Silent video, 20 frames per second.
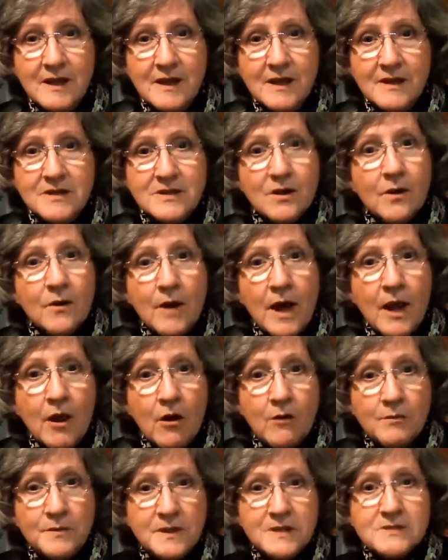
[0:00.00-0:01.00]
So I
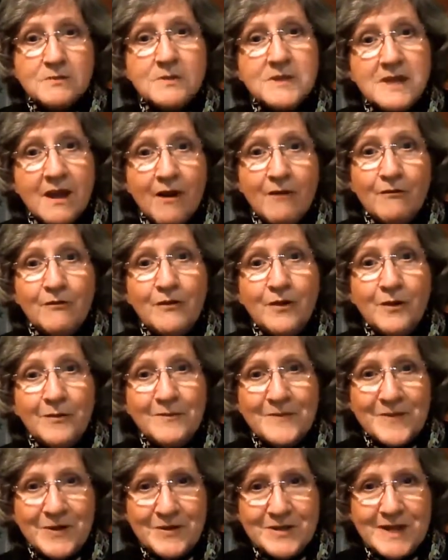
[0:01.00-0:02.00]
hope this was helpful.
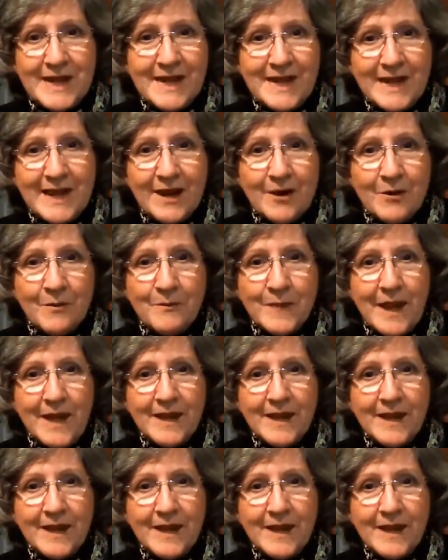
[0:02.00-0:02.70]
You take care. Bye.